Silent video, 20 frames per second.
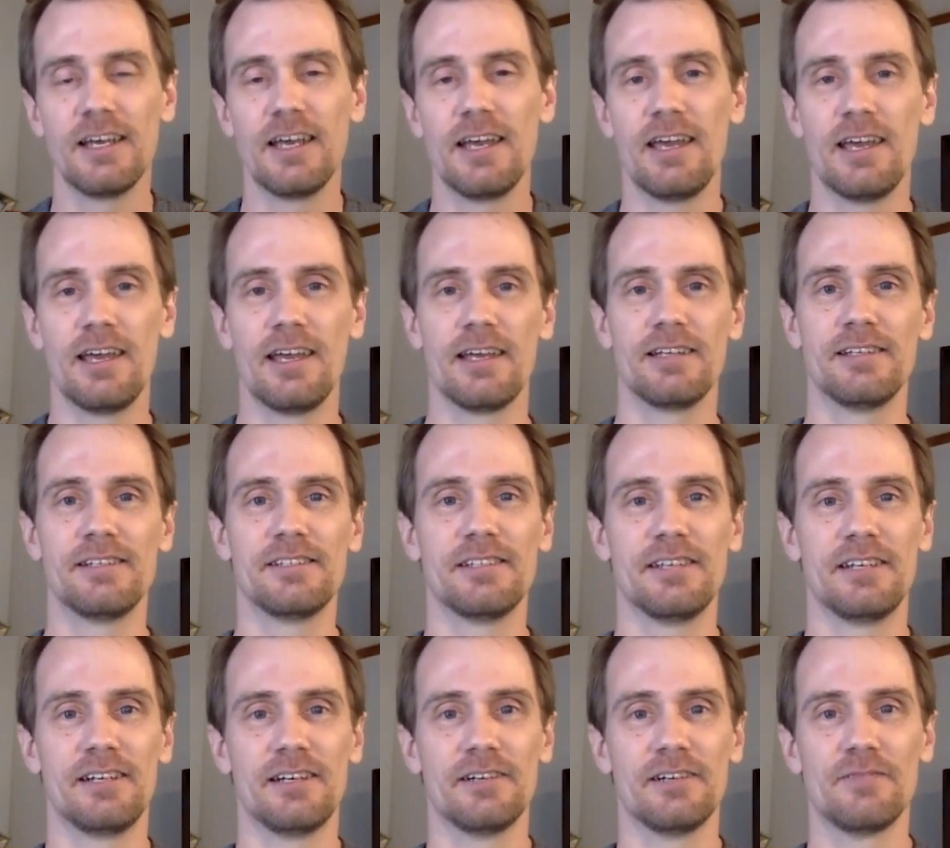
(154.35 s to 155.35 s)
and
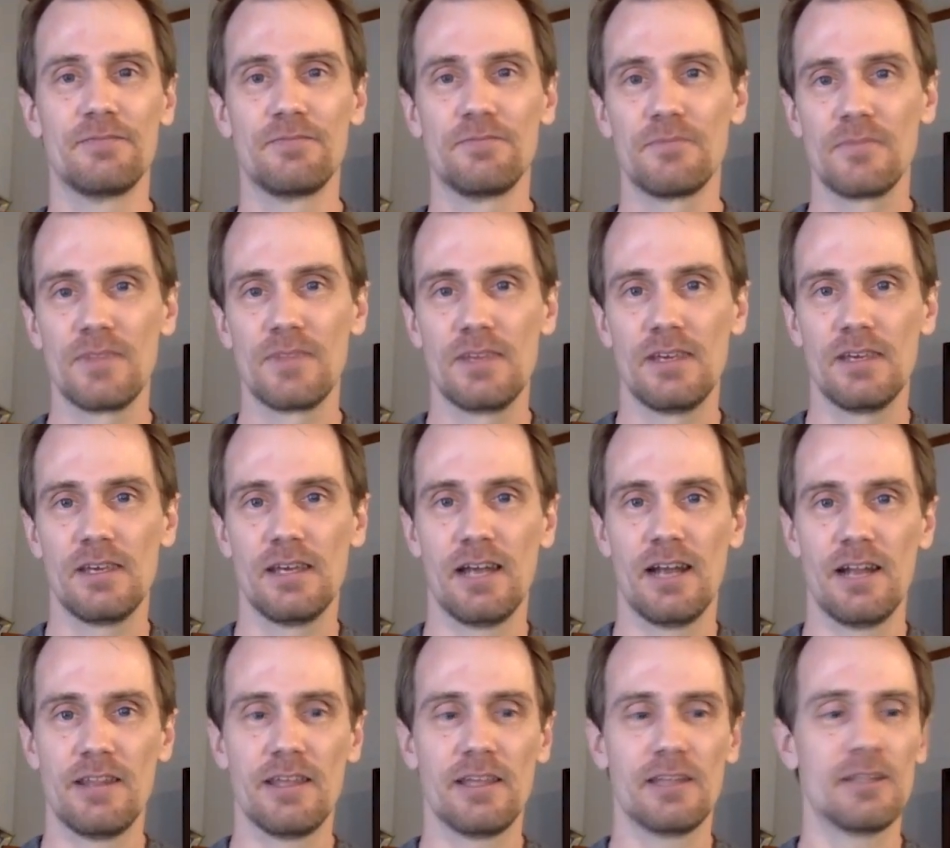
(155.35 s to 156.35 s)
I
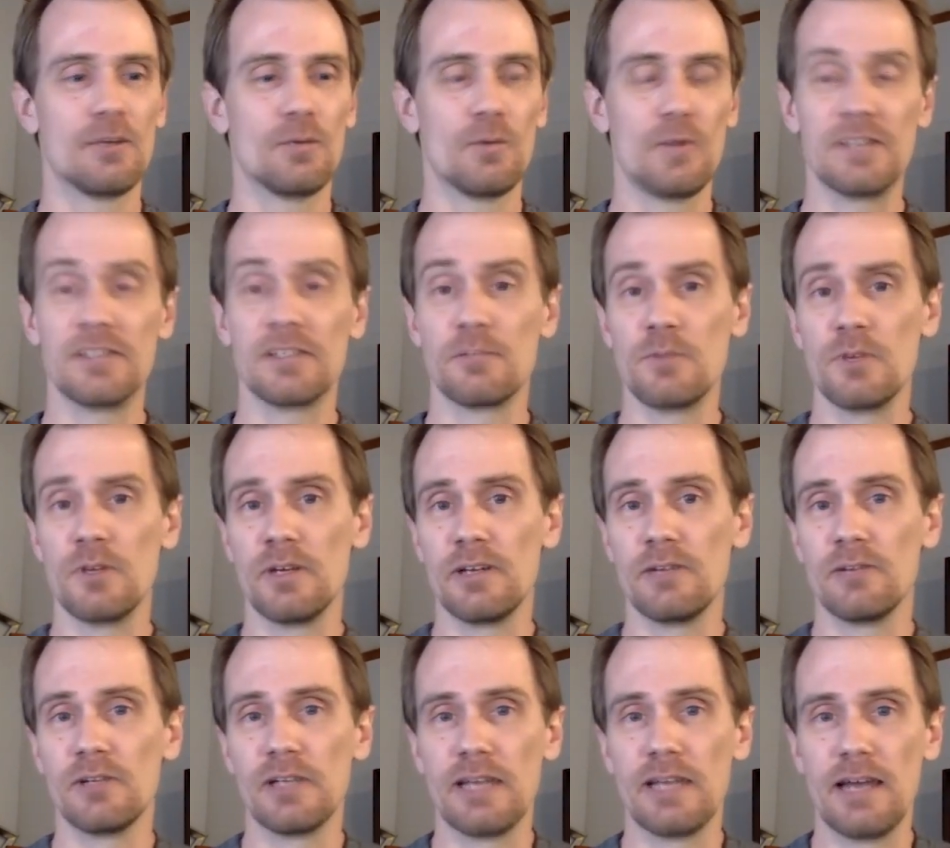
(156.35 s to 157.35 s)
think that we as a community
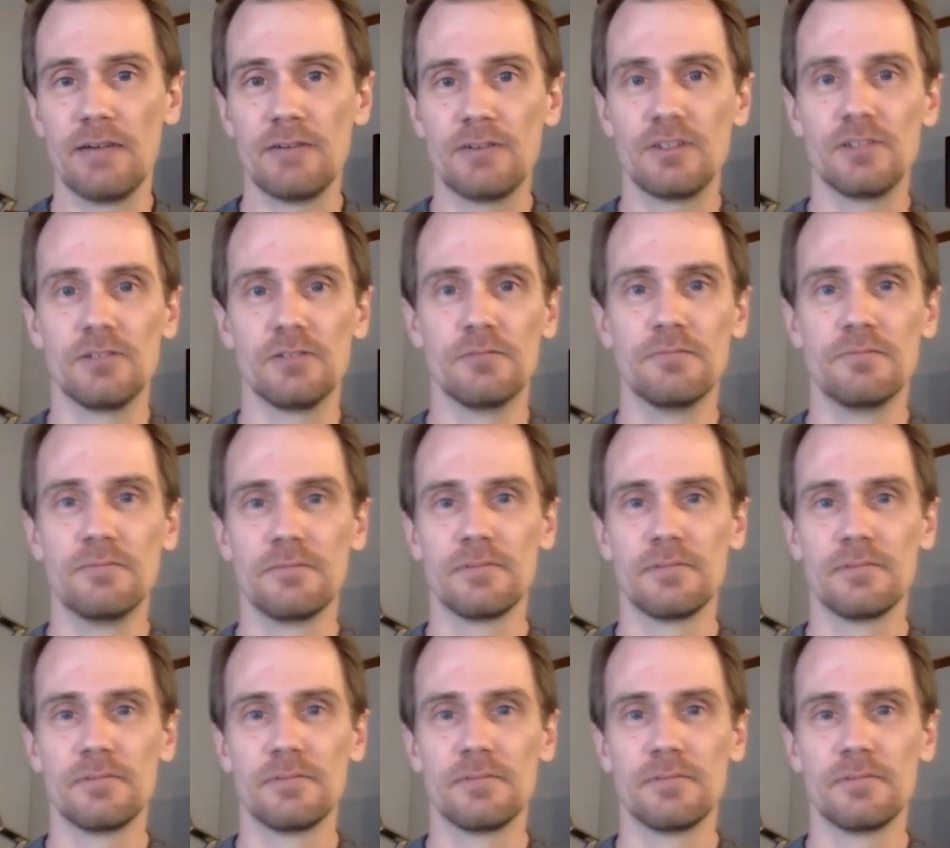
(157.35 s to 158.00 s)
really have to